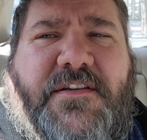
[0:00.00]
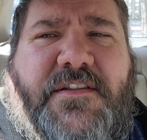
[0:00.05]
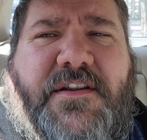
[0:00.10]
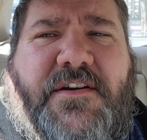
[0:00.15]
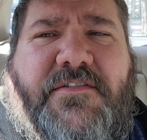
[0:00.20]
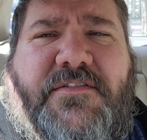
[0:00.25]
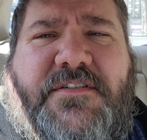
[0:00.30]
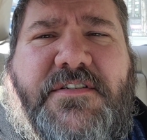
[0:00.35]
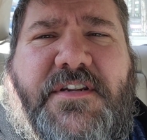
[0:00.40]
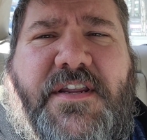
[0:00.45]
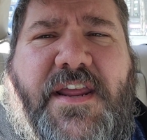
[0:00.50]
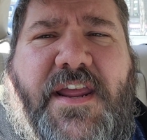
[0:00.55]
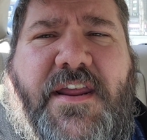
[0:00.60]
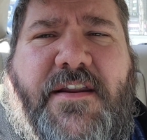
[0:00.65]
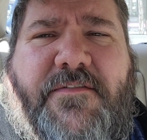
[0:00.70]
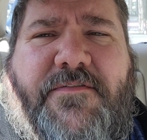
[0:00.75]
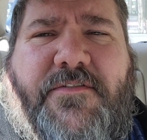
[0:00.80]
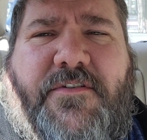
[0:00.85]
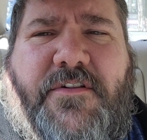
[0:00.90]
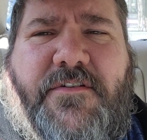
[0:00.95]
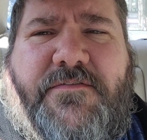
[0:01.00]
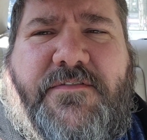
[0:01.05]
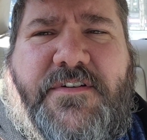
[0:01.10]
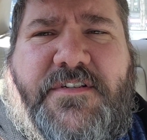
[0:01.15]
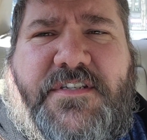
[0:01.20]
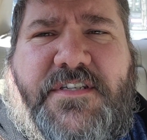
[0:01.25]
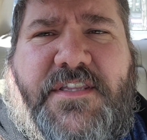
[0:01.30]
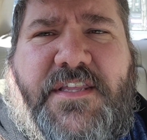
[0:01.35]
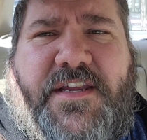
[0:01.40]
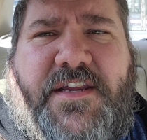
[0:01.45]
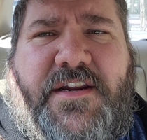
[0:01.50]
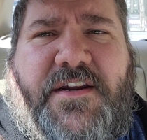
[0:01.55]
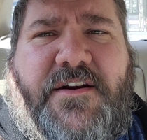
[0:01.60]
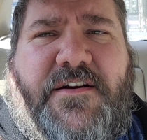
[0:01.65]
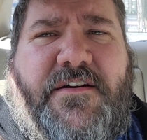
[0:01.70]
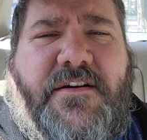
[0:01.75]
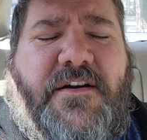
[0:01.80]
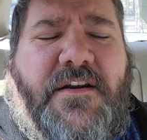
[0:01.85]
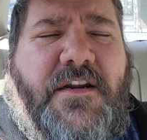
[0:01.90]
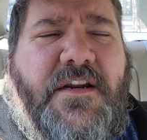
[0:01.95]
there was a handful of us
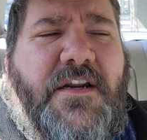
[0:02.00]
there,